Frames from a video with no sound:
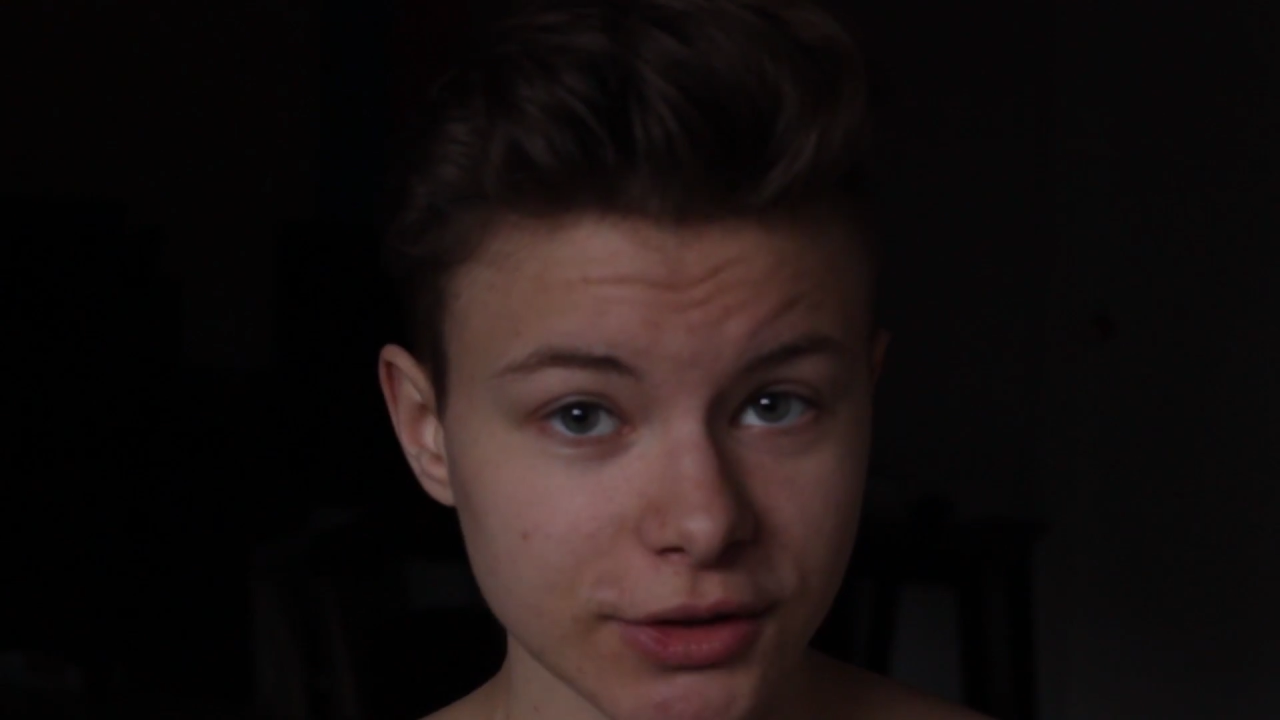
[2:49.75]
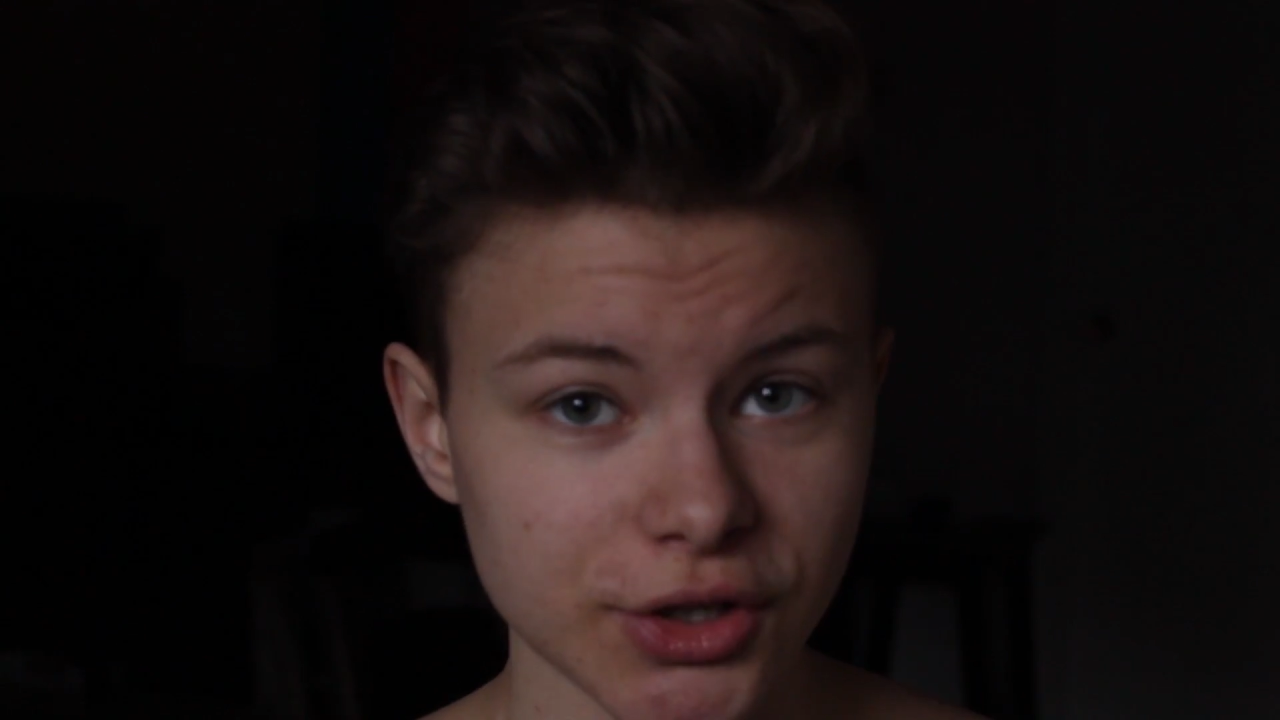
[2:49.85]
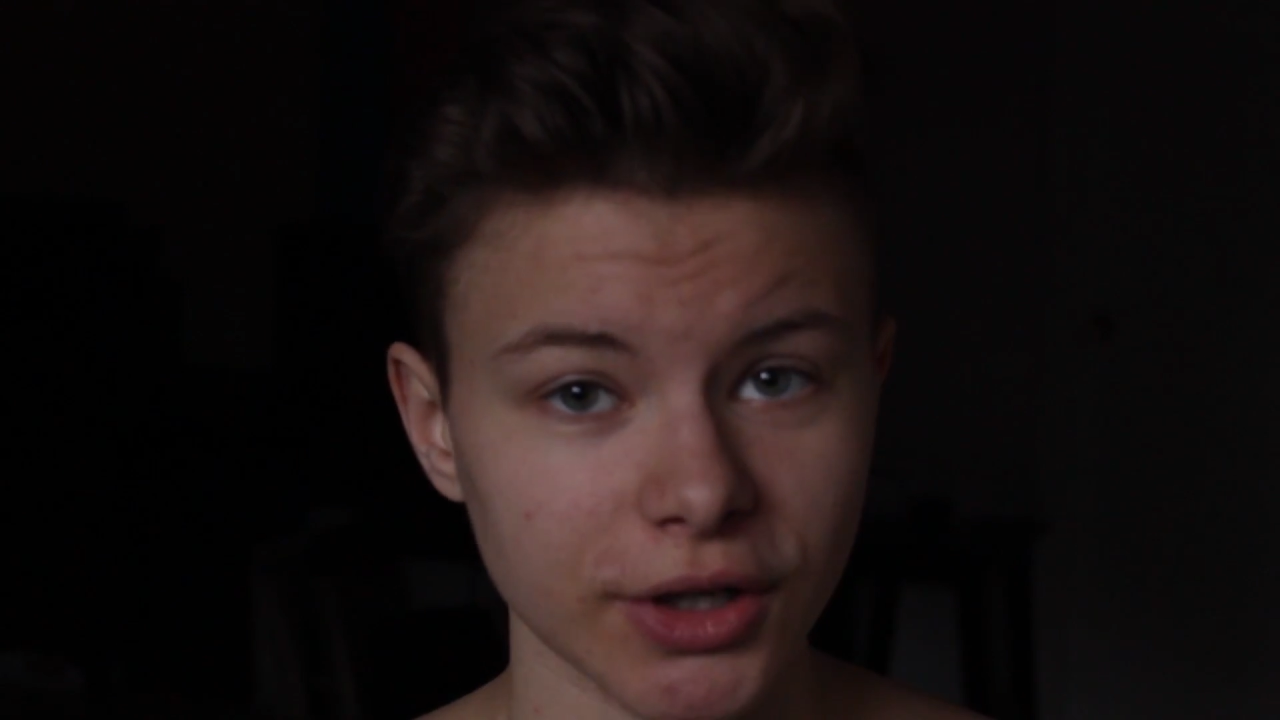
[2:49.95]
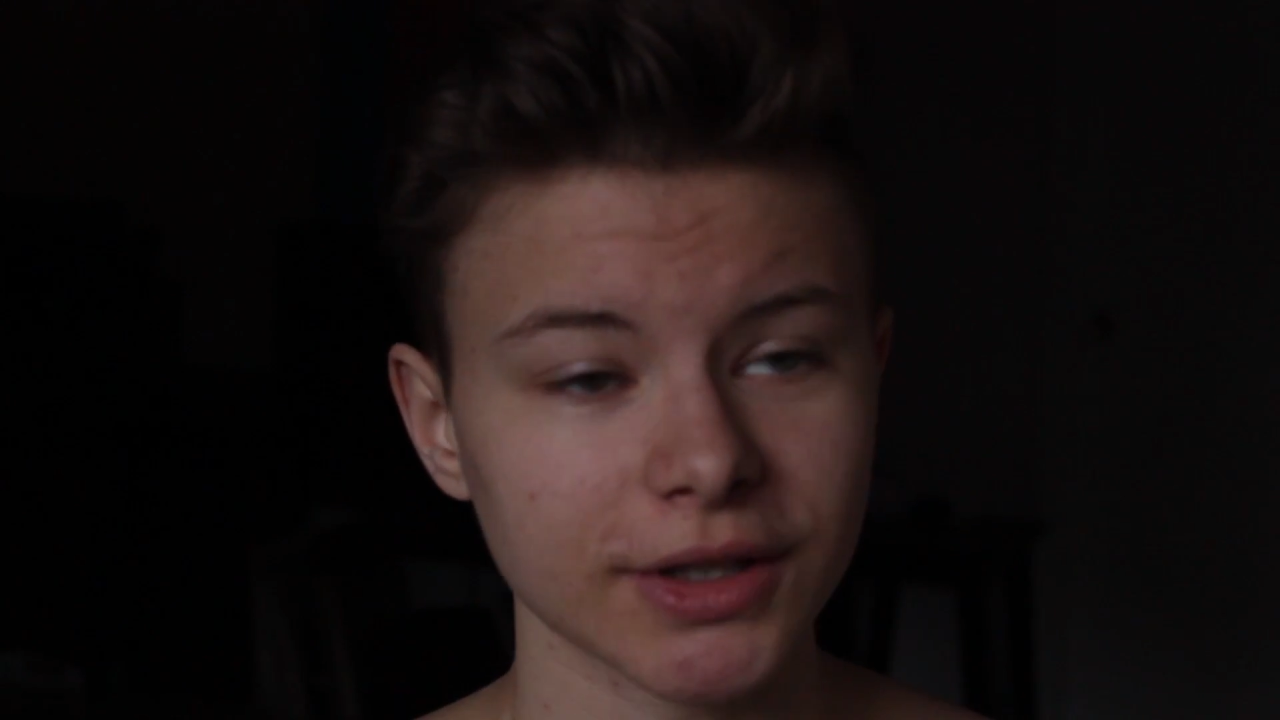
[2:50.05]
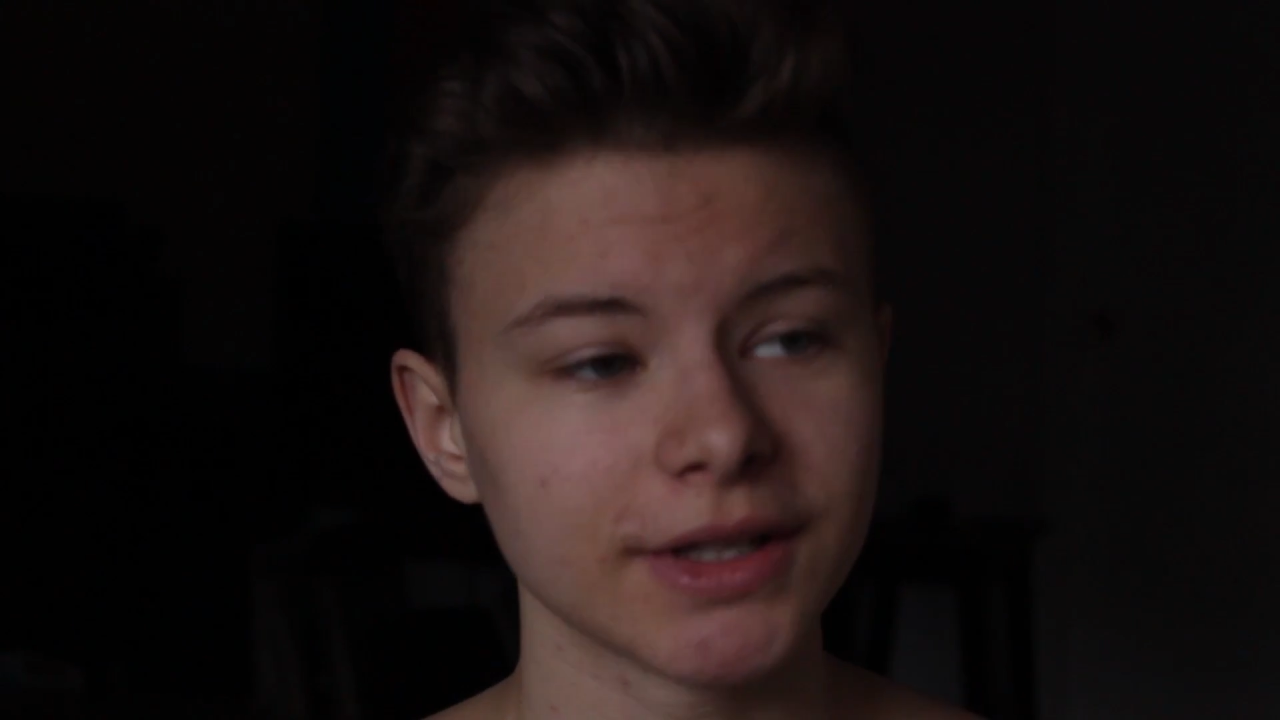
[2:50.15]

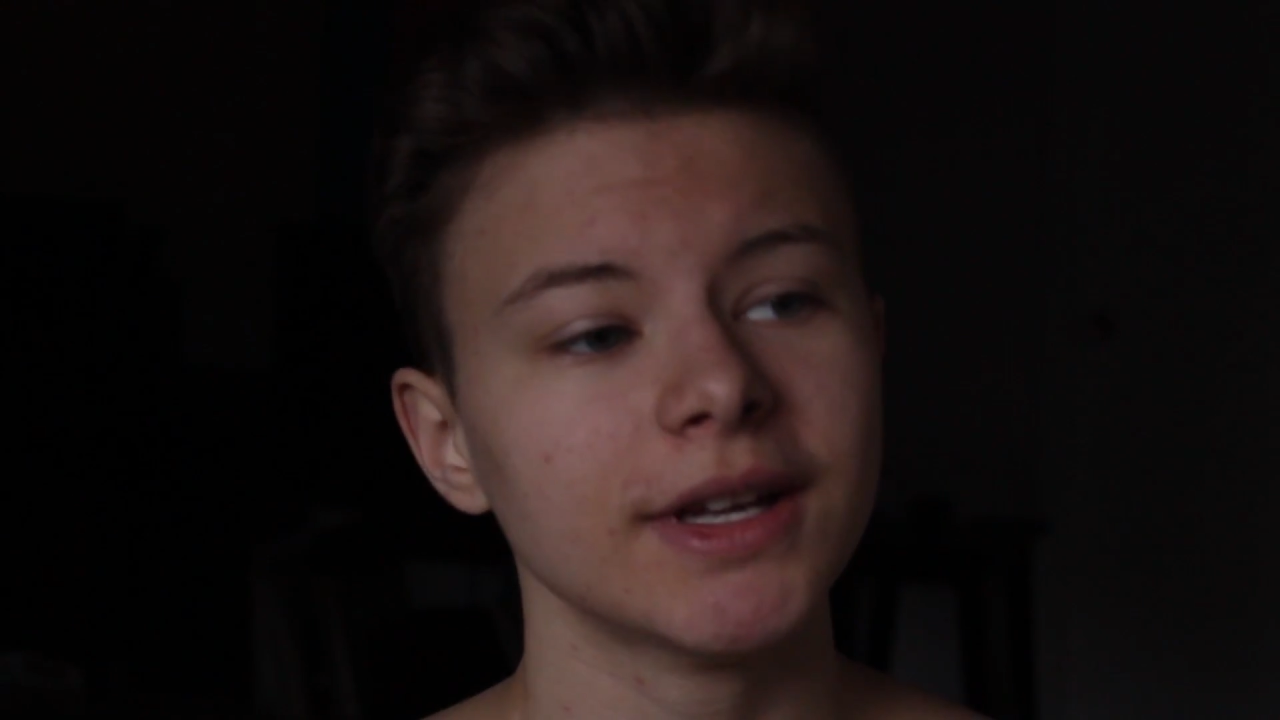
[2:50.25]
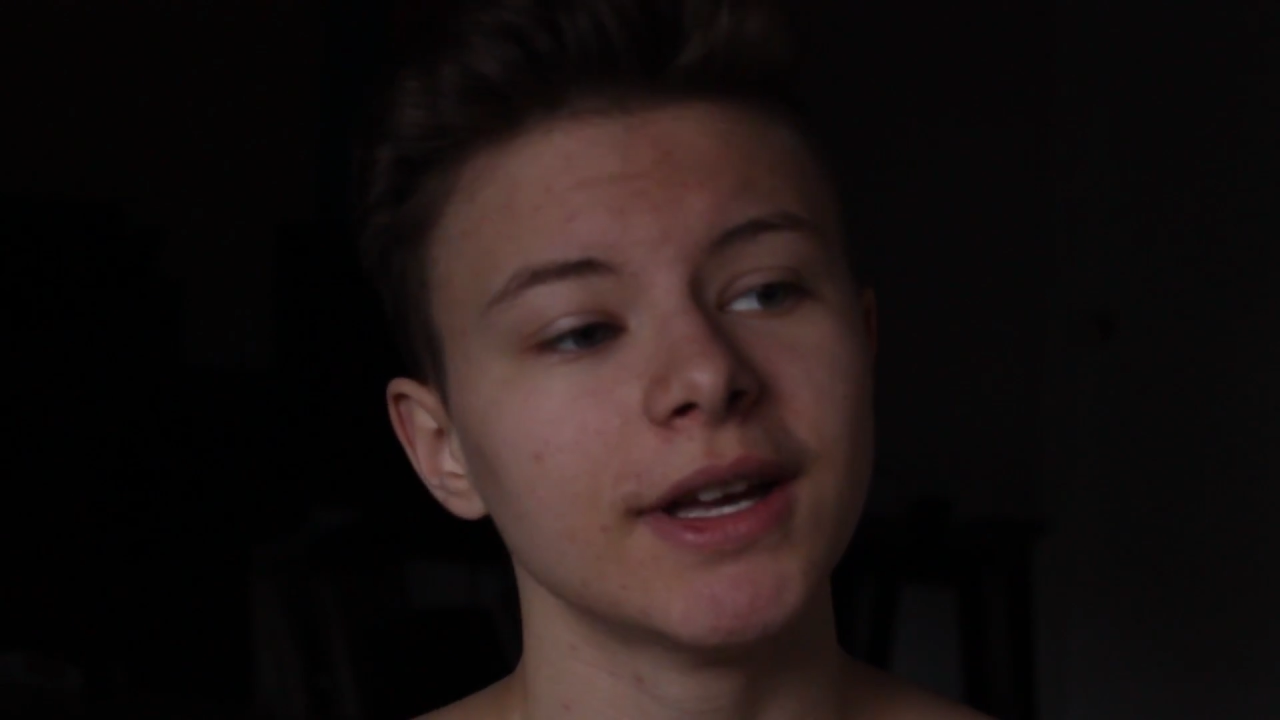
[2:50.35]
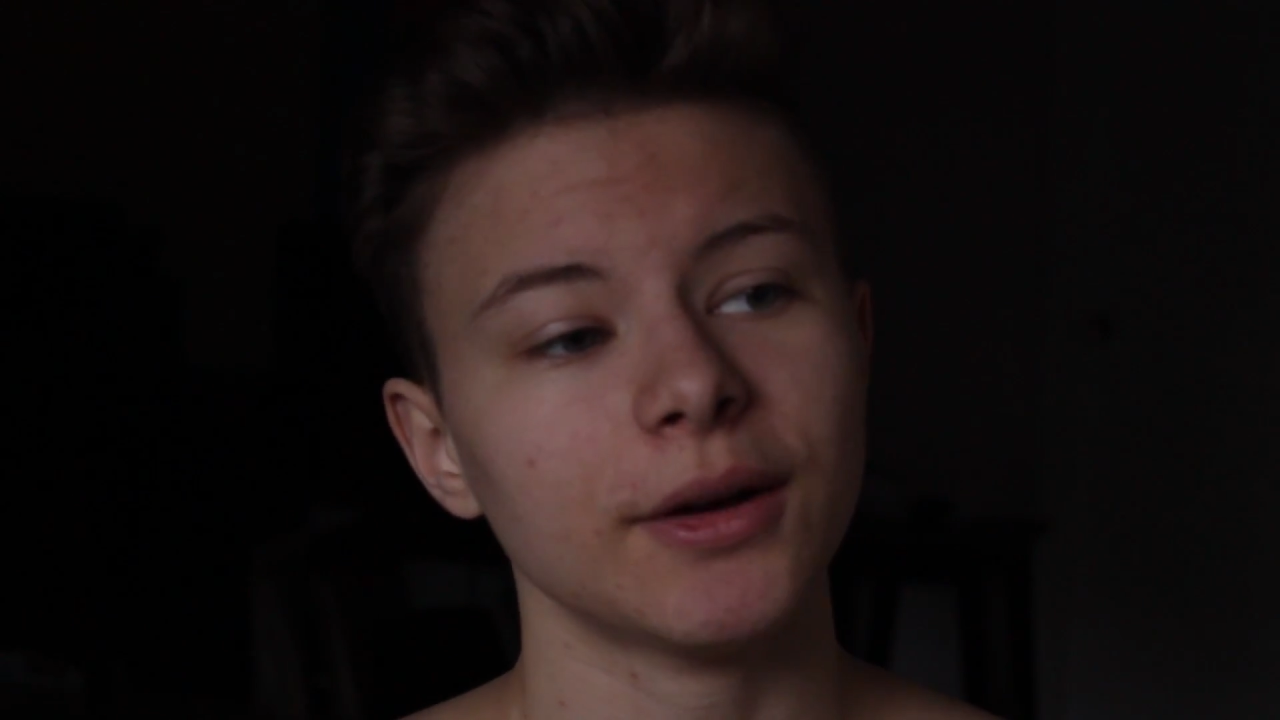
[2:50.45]
junk,